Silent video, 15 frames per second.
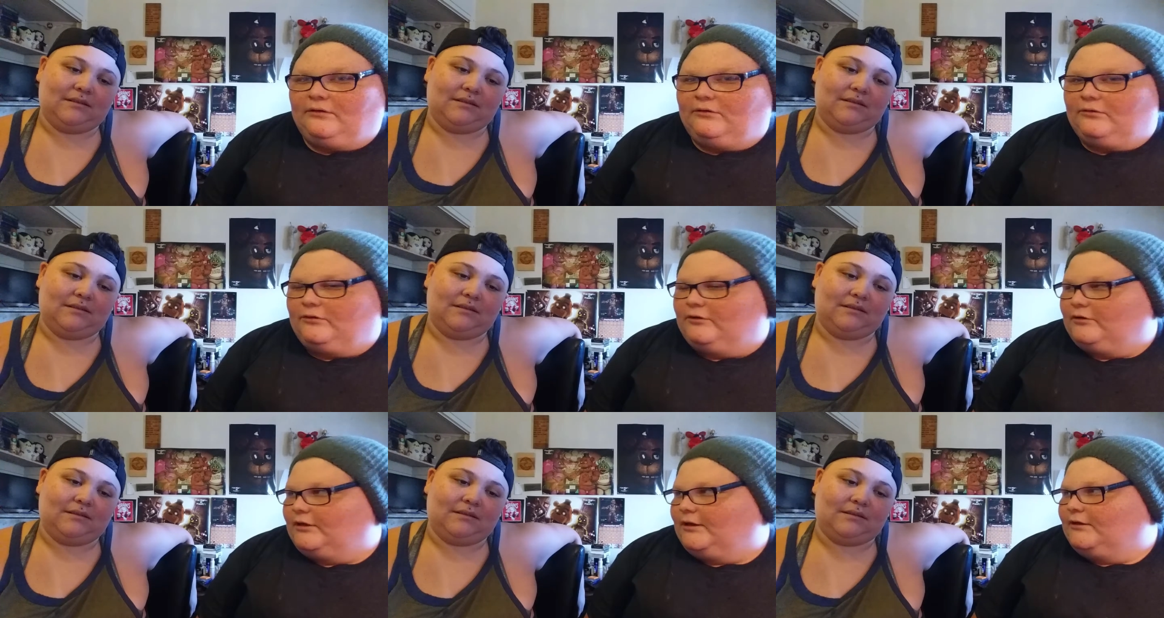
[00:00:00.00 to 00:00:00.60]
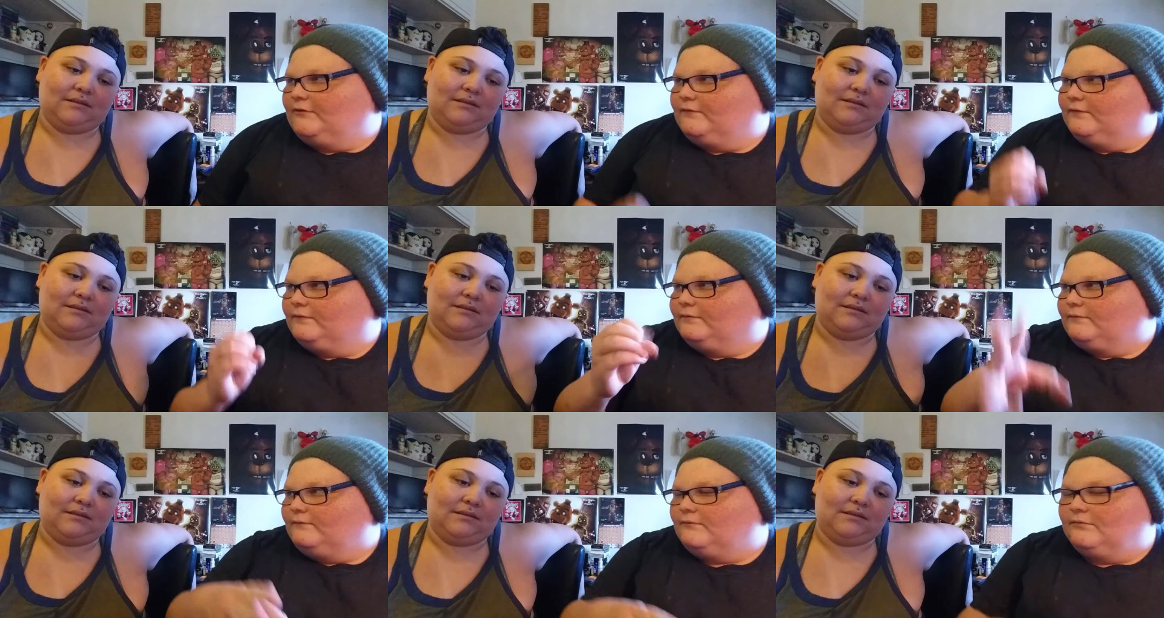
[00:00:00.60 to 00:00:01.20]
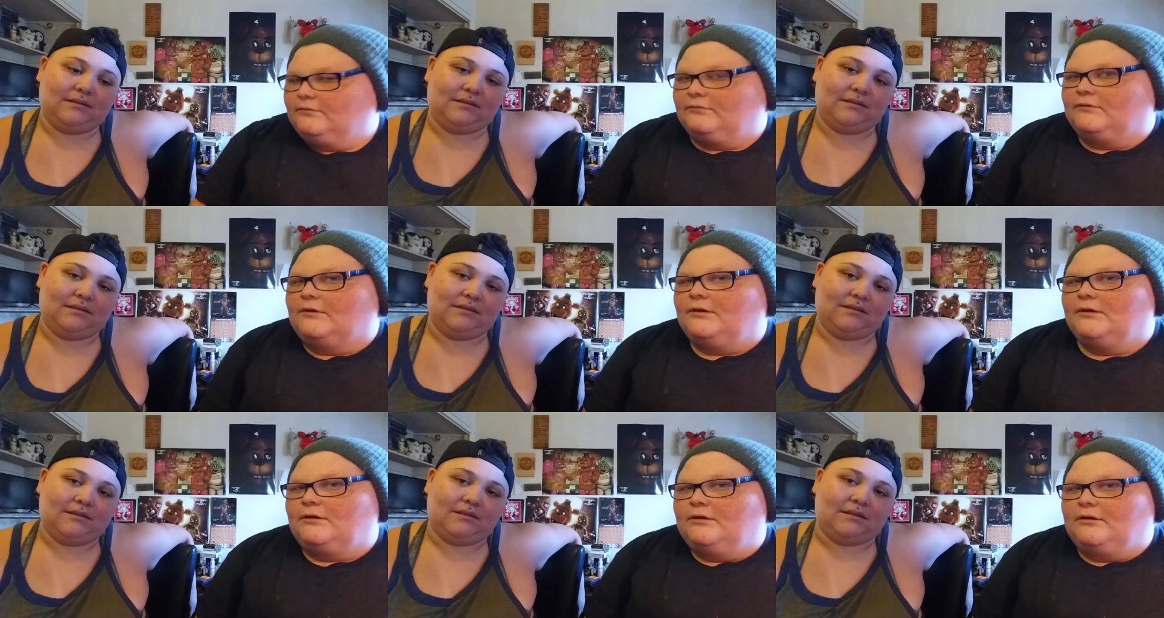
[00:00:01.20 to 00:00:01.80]
Speaker 1: too. You're like...
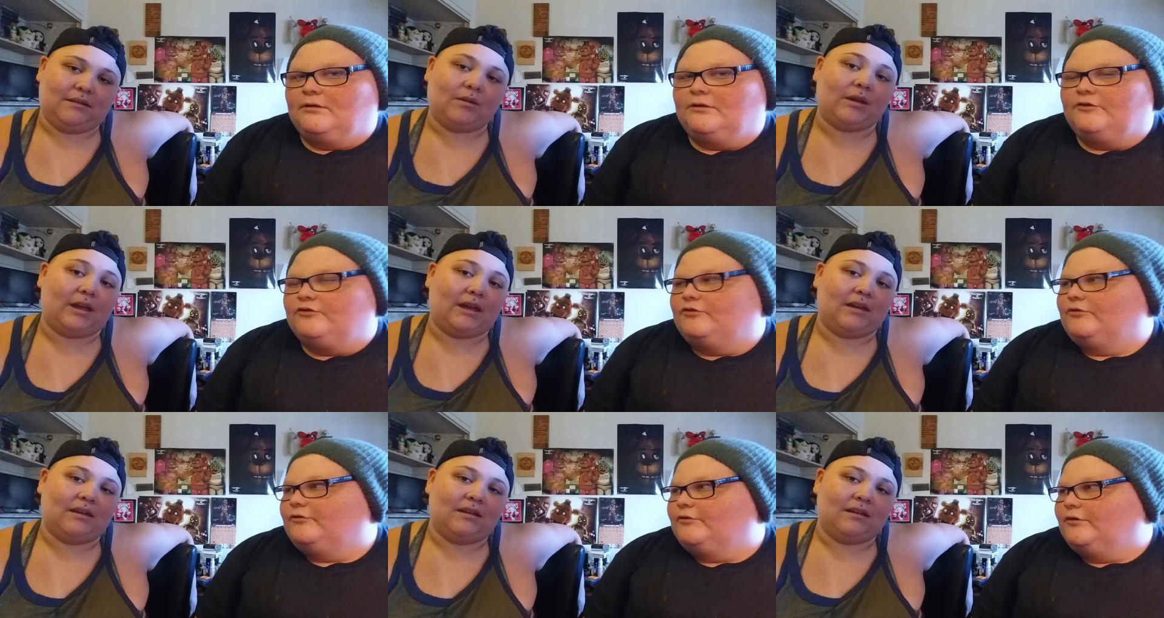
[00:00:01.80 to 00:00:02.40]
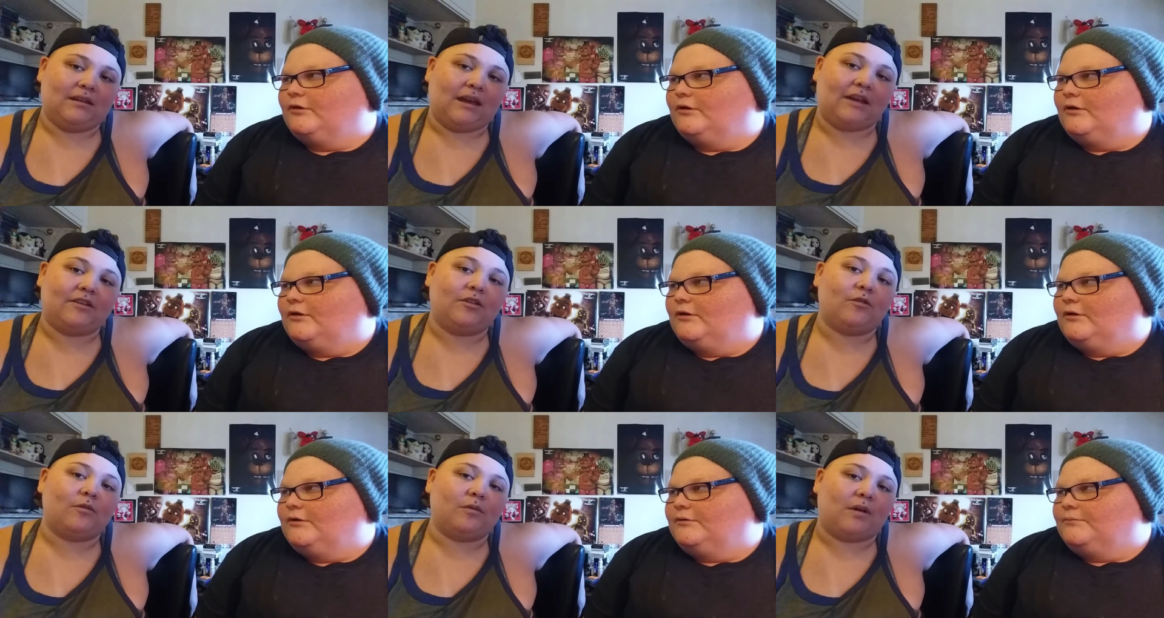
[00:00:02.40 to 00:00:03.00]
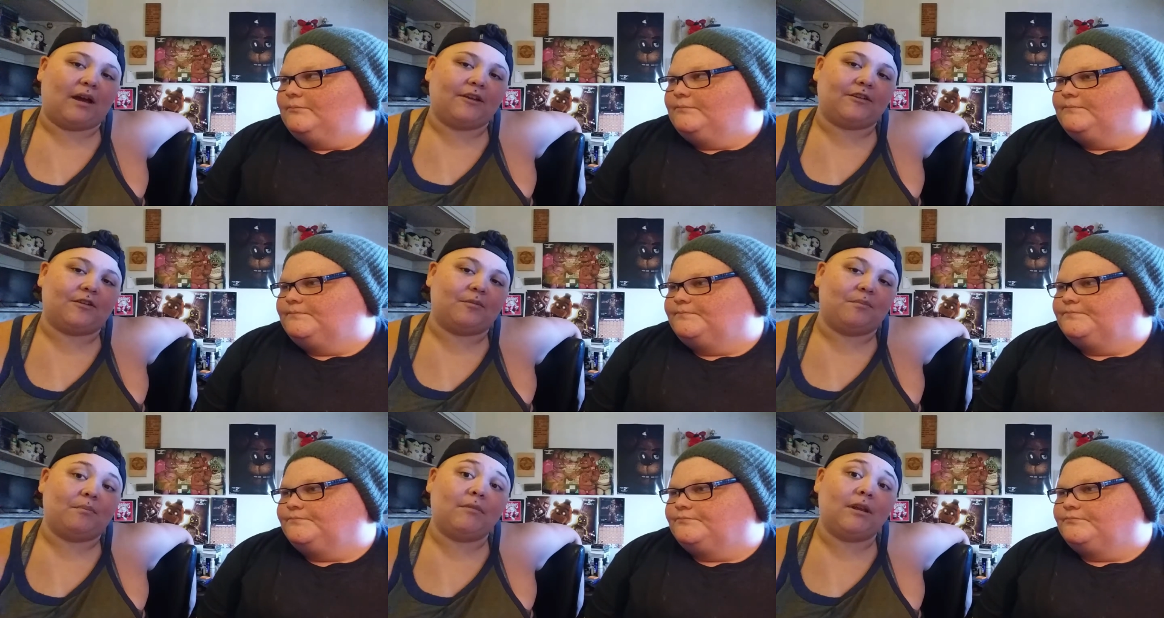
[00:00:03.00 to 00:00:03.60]
Oh, yeah. I do
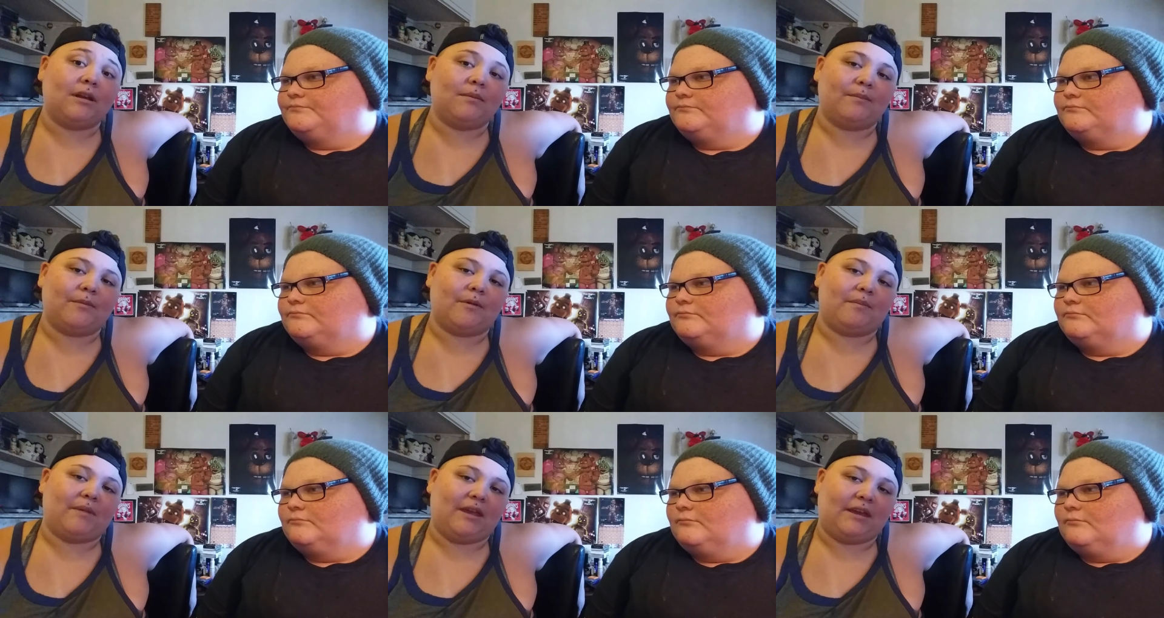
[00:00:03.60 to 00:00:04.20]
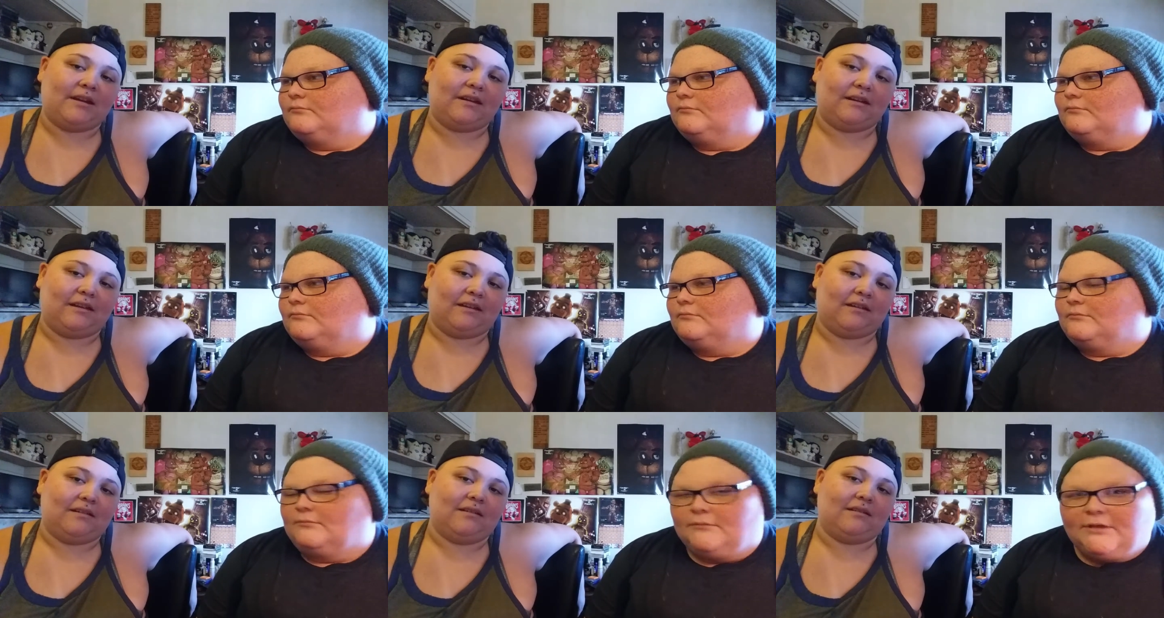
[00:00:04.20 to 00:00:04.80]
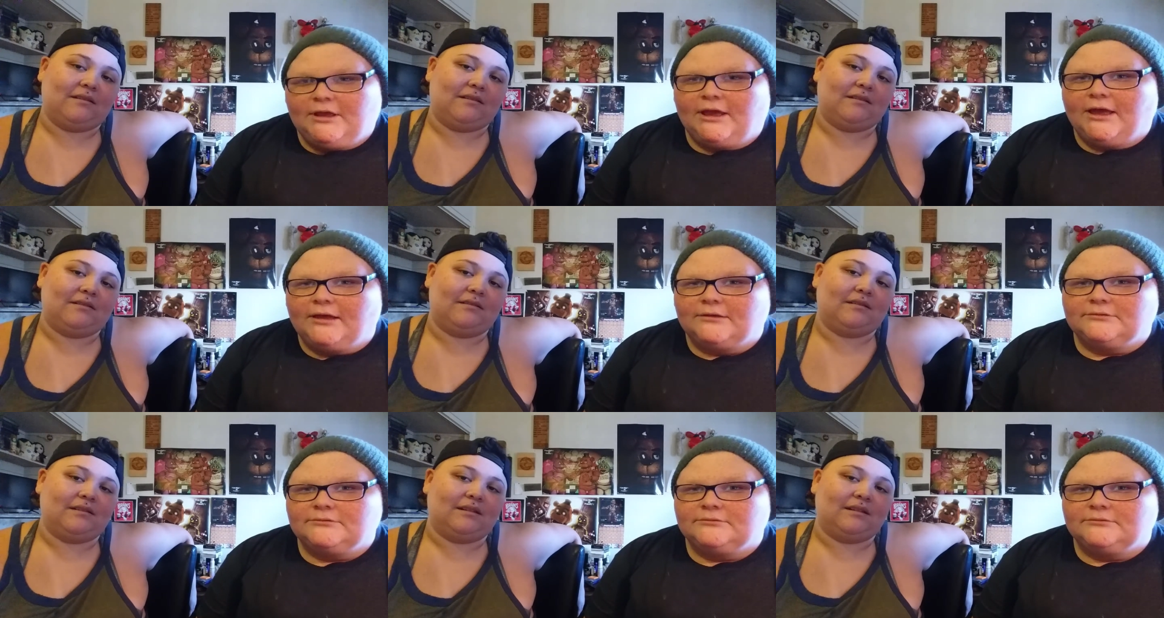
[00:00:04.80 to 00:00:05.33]
minimum editing. Yeah.